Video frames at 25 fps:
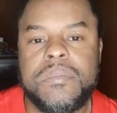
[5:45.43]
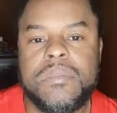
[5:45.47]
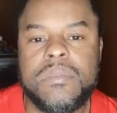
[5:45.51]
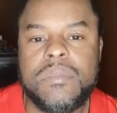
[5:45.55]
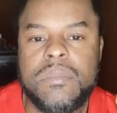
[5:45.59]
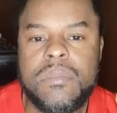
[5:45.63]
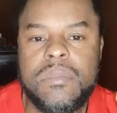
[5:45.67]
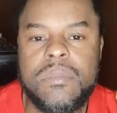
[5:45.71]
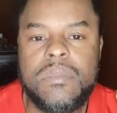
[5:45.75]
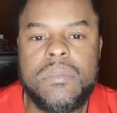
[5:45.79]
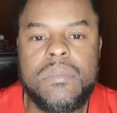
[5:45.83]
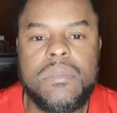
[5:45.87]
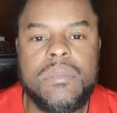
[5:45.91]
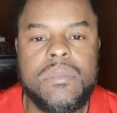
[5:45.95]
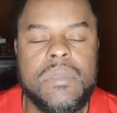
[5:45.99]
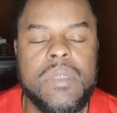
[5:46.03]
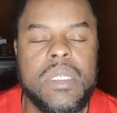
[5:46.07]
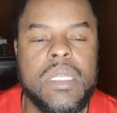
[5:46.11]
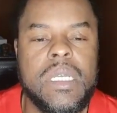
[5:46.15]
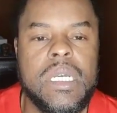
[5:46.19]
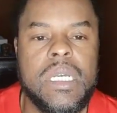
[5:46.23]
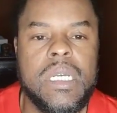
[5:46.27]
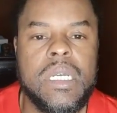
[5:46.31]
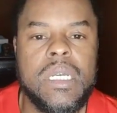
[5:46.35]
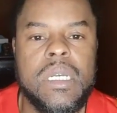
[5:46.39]

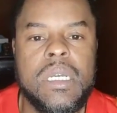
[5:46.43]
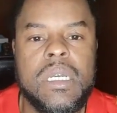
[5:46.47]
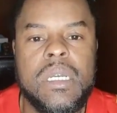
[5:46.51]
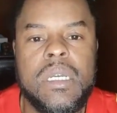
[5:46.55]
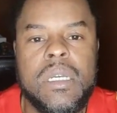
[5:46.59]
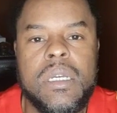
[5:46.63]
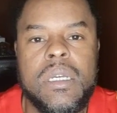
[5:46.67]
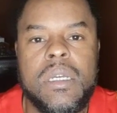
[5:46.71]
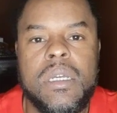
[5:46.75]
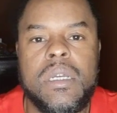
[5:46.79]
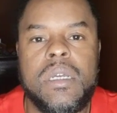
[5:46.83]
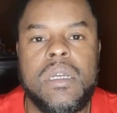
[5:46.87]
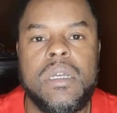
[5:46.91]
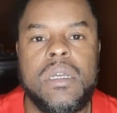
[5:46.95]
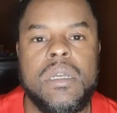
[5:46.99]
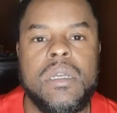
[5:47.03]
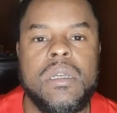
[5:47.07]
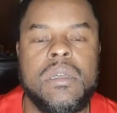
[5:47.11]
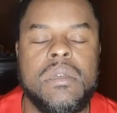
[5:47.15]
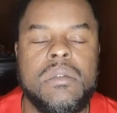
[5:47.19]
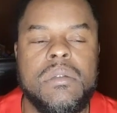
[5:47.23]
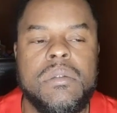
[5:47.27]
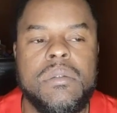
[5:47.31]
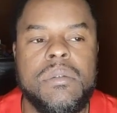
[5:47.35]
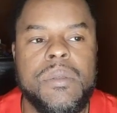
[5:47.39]

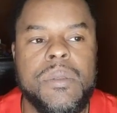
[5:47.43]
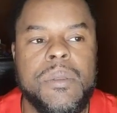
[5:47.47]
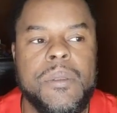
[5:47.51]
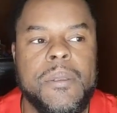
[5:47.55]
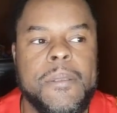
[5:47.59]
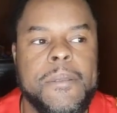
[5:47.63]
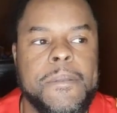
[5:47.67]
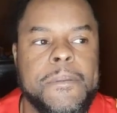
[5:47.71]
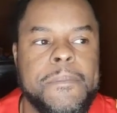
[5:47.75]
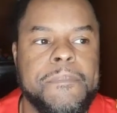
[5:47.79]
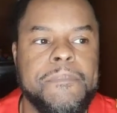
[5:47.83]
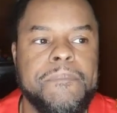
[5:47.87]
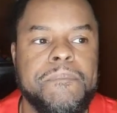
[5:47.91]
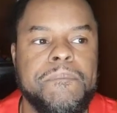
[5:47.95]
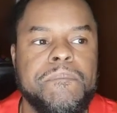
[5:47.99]
No one is speaking in this clip.